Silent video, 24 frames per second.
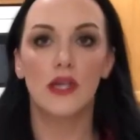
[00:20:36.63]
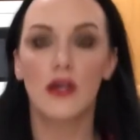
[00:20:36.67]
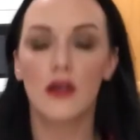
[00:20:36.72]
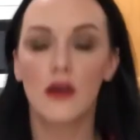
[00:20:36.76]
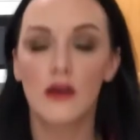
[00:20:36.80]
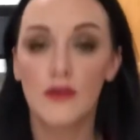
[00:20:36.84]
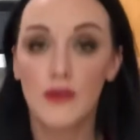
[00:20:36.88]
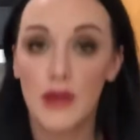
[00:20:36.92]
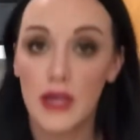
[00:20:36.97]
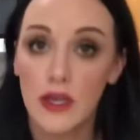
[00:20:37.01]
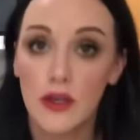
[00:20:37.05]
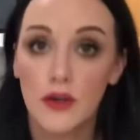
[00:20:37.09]
if
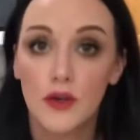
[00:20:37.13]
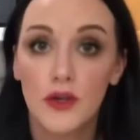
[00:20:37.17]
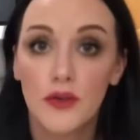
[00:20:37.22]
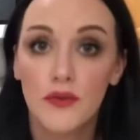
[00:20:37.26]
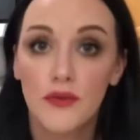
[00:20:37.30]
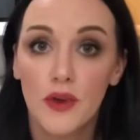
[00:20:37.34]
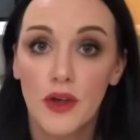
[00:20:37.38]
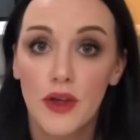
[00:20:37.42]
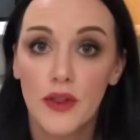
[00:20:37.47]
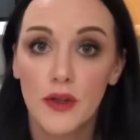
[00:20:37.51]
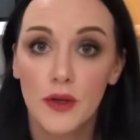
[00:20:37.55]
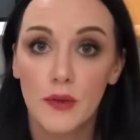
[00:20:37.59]
I cook for
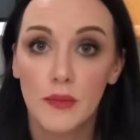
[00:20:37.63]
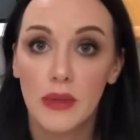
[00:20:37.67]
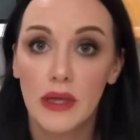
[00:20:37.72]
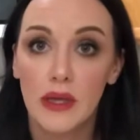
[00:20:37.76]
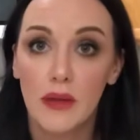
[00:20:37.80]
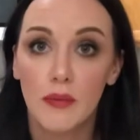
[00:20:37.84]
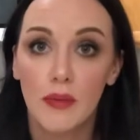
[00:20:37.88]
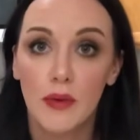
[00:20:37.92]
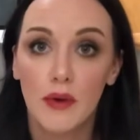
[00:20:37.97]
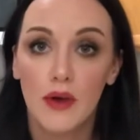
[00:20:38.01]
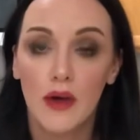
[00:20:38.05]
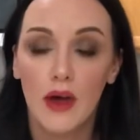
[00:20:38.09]
other
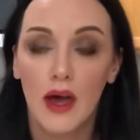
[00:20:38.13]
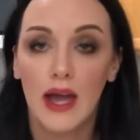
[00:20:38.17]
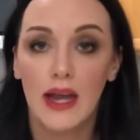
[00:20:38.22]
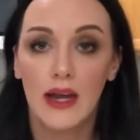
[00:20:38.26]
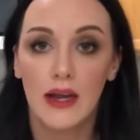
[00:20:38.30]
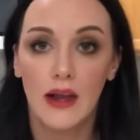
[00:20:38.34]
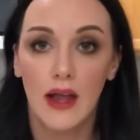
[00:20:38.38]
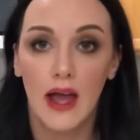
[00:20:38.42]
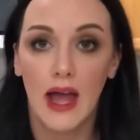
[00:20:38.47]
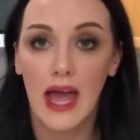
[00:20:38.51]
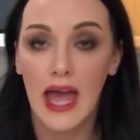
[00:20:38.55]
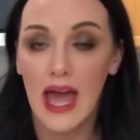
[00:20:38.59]
people, I
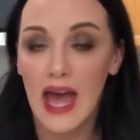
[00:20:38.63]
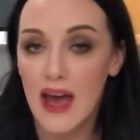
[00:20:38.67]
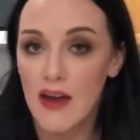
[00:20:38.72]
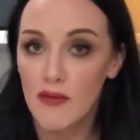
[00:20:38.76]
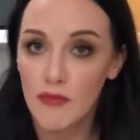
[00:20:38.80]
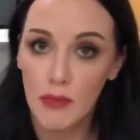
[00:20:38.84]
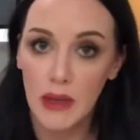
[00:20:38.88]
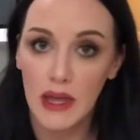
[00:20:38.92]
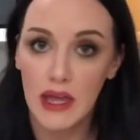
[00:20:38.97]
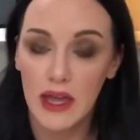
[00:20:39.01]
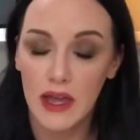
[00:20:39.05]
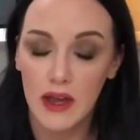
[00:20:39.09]
have my
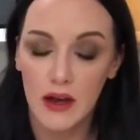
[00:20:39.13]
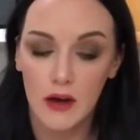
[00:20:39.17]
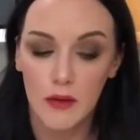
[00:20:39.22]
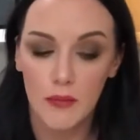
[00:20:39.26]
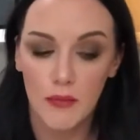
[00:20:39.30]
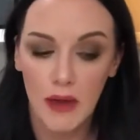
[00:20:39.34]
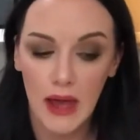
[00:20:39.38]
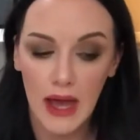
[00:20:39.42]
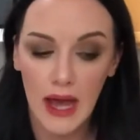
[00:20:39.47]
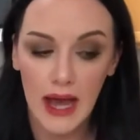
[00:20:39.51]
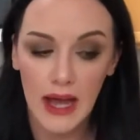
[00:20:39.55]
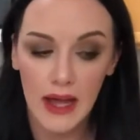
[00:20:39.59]
hair
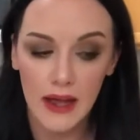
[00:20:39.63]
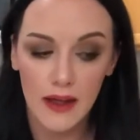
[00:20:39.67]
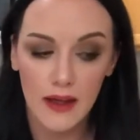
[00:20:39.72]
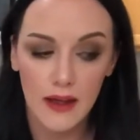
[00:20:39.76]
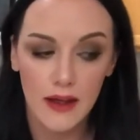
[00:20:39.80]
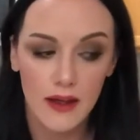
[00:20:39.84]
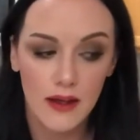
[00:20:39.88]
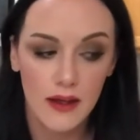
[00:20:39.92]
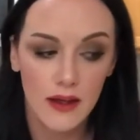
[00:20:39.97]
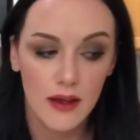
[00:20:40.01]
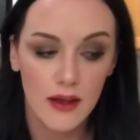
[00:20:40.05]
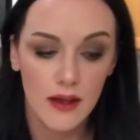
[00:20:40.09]
back.
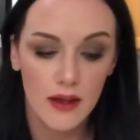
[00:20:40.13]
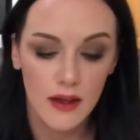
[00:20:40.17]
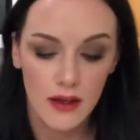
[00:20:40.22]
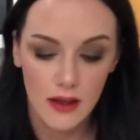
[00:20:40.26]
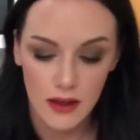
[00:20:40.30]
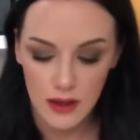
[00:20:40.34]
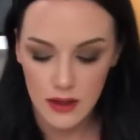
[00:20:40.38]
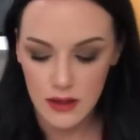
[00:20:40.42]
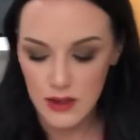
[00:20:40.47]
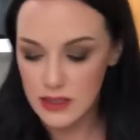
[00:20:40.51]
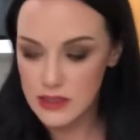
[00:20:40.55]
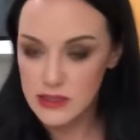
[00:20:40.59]

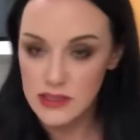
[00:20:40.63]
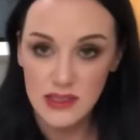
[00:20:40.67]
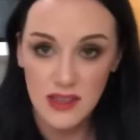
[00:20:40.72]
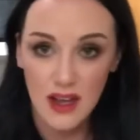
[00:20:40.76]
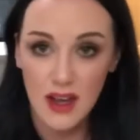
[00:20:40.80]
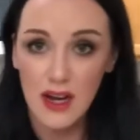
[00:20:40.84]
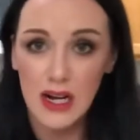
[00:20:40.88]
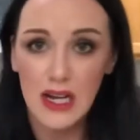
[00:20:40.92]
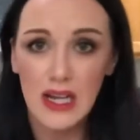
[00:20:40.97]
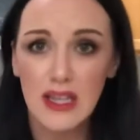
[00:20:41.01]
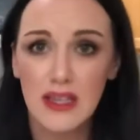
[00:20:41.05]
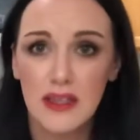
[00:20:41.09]
It's not
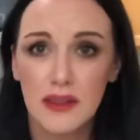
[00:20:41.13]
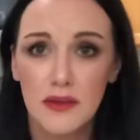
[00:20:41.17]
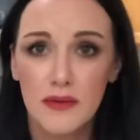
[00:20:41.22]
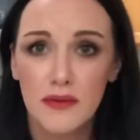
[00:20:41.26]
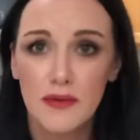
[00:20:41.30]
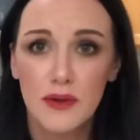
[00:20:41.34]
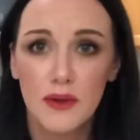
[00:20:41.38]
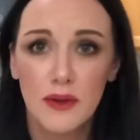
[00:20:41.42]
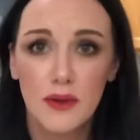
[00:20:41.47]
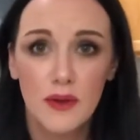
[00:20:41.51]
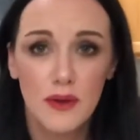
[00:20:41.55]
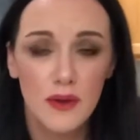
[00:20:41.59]
all in the
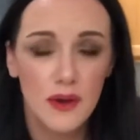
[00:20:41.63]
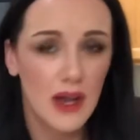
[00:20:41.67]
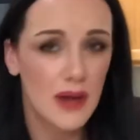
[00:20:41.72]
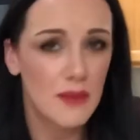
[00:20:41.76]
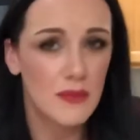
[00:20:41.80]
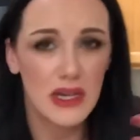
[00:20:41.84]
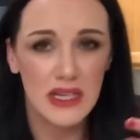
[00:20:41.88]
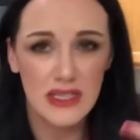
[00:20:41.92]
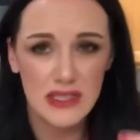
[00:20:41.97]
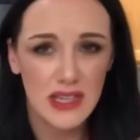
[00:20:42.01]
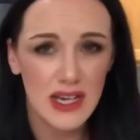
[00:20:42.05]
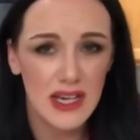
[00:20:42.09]
food. I'm
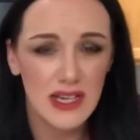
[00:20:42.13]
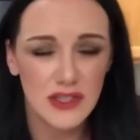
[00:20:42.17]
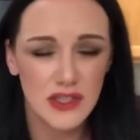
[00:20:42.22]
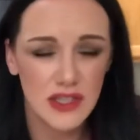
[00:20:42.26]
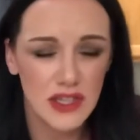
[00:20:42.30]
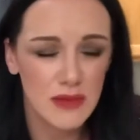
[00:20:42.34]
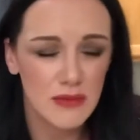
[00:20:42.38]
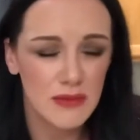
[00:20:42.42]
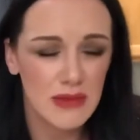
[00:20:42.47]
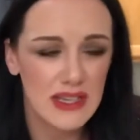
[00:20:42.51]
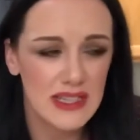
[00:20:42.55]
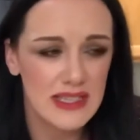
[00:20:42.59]
not touching
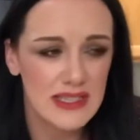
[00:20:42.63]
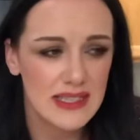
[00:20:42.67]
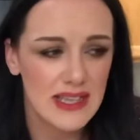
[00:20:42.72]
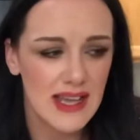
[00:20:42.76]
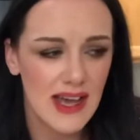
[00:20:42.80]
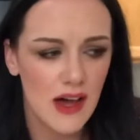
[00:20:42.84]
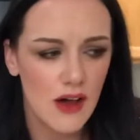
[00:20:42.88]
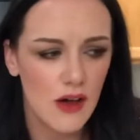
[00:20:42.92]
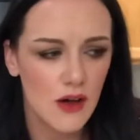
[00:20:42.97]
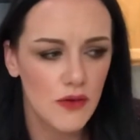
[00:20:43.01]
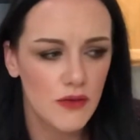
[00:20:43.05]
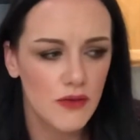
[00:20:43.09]

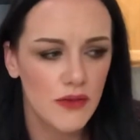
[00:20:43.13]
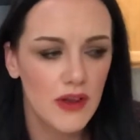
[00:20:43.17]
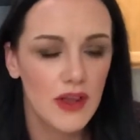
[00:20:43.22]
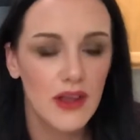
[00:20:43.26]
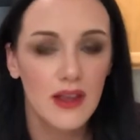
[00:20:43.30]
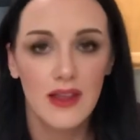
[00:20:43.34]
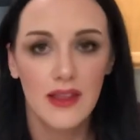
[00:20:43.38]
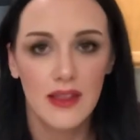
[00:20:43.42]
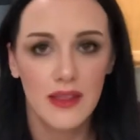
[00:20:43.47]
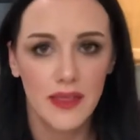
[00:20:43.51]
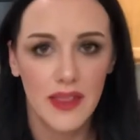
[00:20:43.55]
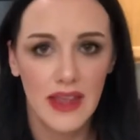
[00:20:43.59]
myself.
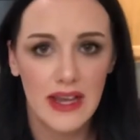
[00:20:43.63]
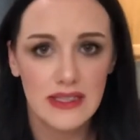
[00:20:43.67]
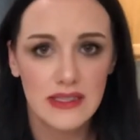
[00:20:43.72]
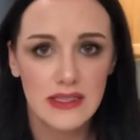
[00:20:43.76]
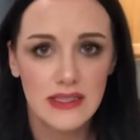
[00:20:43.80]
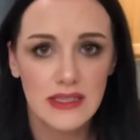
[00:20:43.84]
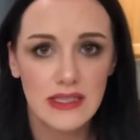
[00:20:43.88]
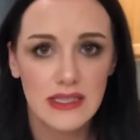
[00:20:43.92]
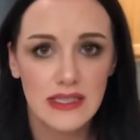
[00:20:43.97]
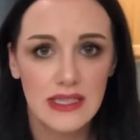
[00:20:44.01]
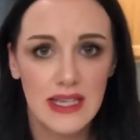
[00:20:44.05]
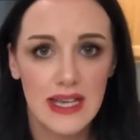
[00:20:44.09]
That's
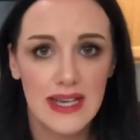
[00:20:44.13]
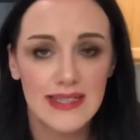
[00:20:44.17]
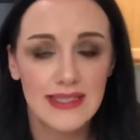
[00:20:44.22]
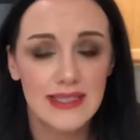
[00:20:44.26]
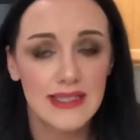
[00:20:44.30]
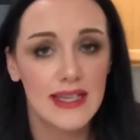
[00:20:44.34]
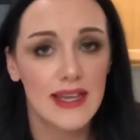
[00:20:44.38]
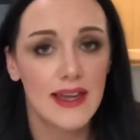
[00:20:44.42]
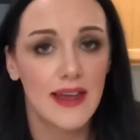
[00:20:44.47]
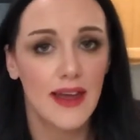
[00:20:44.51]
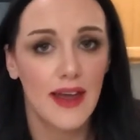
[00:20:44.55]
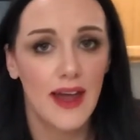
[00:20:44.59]

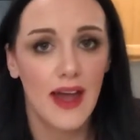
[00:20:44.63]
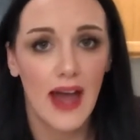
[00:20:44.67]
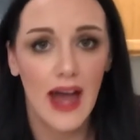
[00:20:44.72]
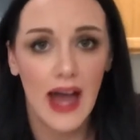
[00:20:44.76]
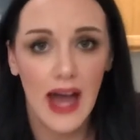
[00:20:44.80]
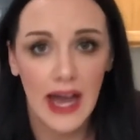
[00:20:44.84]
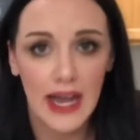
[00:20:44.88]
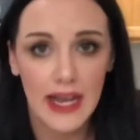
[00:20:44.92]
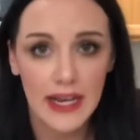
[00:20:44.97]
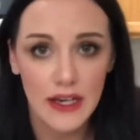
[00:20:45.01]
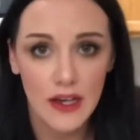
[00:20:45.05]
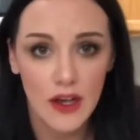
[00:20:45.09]
disgusting.
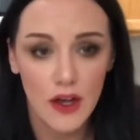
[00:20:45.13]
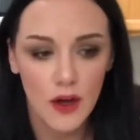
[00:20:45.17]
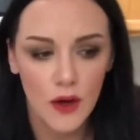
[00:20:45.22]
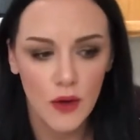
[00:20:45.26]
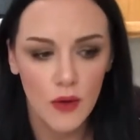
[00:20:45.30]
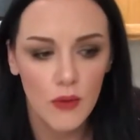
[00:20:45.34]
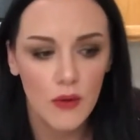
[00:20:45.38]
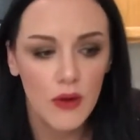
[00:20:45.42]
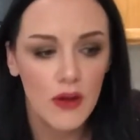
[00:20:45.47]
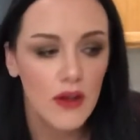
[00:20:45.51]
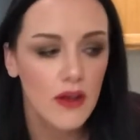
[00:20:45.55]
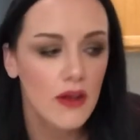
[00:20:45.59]
I know.
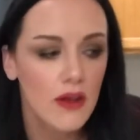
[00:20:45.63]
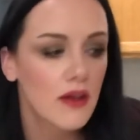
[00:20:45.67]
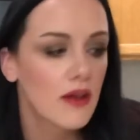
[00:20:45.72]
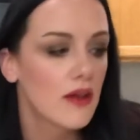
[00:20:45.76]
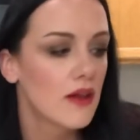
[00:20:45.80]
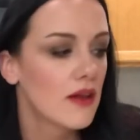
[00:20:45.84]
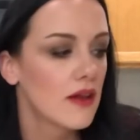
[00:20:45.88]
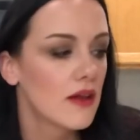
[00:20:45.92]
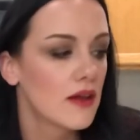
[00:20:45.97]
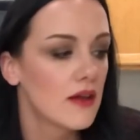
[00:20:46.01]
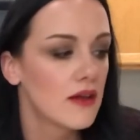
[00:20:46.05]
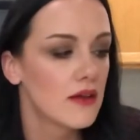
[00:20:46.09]

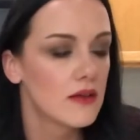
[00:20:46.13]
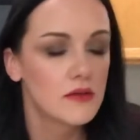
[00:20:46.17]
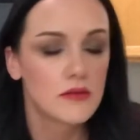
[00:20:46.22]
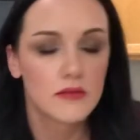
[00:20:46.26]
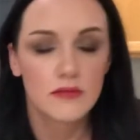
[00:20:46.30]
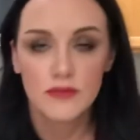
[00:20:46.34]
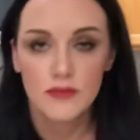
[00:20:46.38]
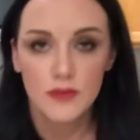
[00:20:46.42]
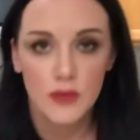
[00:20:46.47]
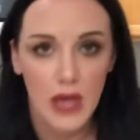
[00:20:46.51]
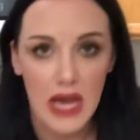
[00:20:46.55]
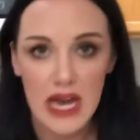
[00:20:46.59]

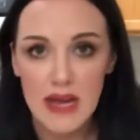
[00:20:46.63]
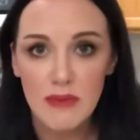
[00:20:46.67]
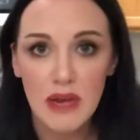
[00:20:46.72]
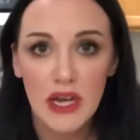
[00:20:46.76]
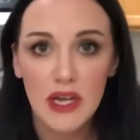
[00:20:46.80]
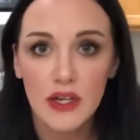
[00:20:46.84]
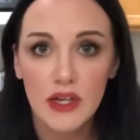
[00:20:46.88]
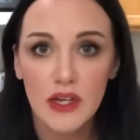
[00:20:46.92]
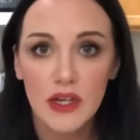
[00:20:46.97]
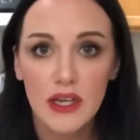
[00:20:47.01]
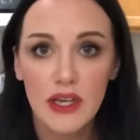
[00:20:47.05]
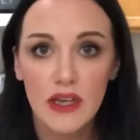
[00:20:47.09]
I'm not
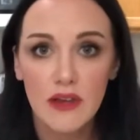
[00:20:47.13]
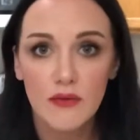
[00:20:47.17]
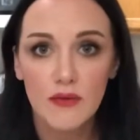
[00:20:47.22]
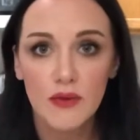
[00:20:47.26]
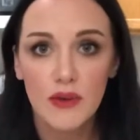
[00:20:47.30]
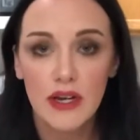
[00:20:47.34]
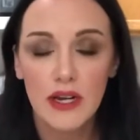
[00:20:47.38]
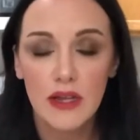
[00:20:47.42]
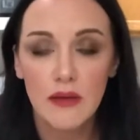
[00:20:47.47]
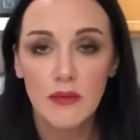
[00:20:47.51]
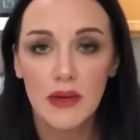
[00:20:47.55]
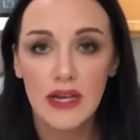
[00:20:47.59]
cooking for
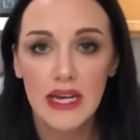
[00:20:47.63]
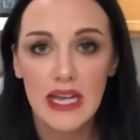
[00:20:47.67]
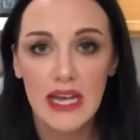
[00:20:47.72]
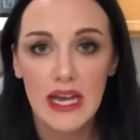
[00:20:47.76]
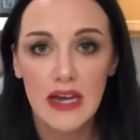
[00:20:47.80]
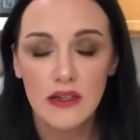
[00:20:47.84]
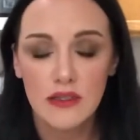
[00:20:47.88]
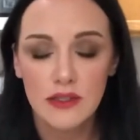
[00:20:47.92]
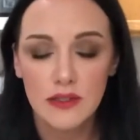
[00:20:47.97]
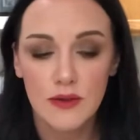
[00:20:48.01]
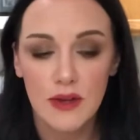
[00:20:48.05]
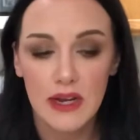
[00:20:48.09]
anybody
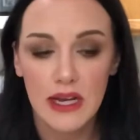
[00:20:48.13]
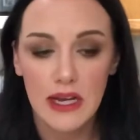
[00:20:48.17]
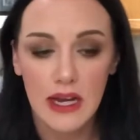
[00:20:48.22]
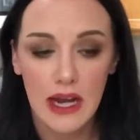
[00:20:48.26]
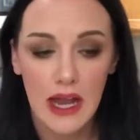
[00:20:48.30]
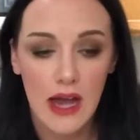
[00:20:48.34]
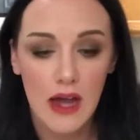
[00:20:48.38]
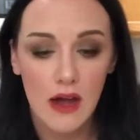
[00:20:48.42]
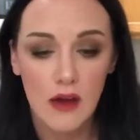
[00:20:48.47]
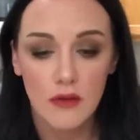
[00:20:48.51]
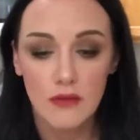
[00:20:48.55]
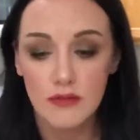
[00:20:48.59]
else right
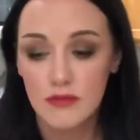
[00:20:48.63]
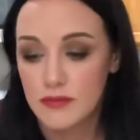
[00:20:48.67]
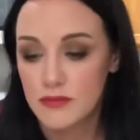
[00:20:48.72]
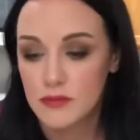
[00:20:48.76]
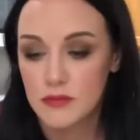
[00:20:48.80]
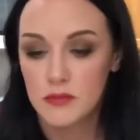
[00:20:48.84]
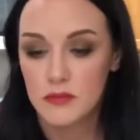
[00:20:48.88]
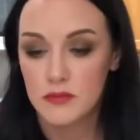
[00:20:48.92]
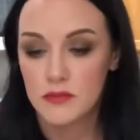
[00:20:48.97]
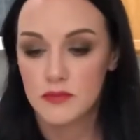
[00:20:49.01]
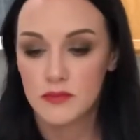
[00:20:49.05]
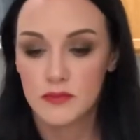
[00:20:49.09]
now.
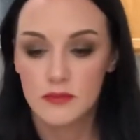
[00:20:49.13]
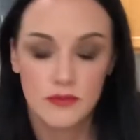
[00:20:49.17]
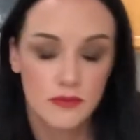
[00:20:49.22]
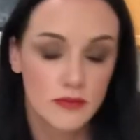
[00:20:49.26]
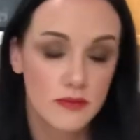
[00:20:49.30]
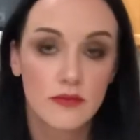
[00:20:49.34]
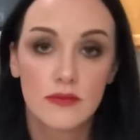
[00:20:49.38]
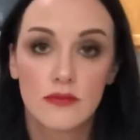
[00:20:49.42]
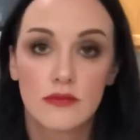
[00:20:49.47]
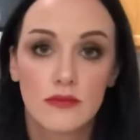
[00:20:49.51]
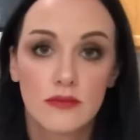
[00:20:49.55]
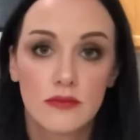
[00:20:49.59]

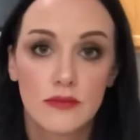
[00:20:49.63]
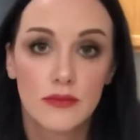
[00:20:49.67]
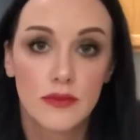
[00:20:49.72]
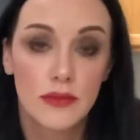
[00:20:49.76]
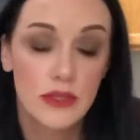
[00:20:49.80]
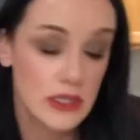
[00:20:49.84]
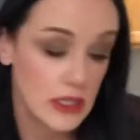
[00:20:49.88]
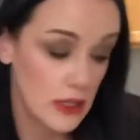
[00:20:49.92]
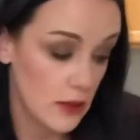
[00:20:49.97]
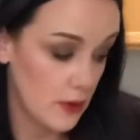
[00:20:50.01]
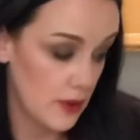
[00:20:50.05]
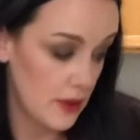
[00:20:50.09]

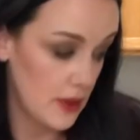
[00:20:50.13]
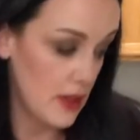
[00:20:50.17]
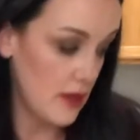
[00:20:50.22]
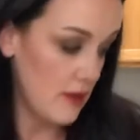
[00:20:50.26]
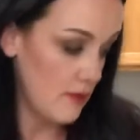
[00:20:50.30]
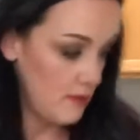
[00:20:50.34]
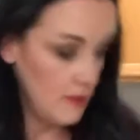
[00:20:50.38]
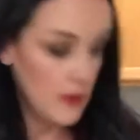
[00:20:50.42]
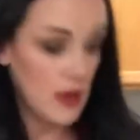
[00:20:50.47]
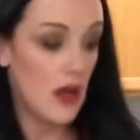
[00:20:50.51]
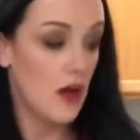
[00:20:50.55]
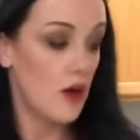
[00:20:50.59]
Deal with it.
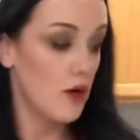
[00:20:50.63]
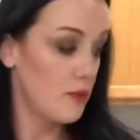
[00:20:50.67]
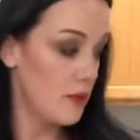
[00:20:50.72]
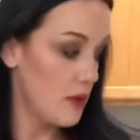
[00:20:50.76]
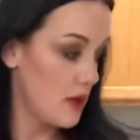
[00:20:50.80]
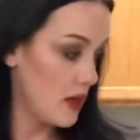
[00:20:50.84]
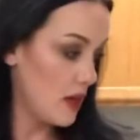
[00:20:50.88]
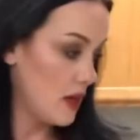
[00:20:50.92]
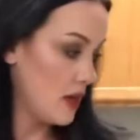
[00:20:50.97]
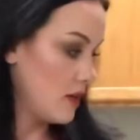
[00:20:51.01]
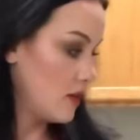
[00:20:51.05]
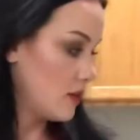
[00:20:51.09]
I hope you can
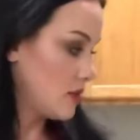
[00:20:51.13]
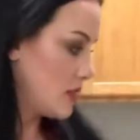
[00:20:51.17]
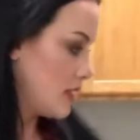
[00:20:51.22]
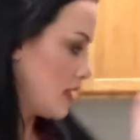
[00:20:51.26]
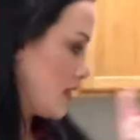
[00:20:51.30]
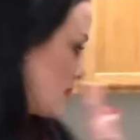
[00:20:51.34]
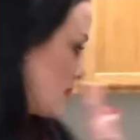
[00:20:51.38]
understand.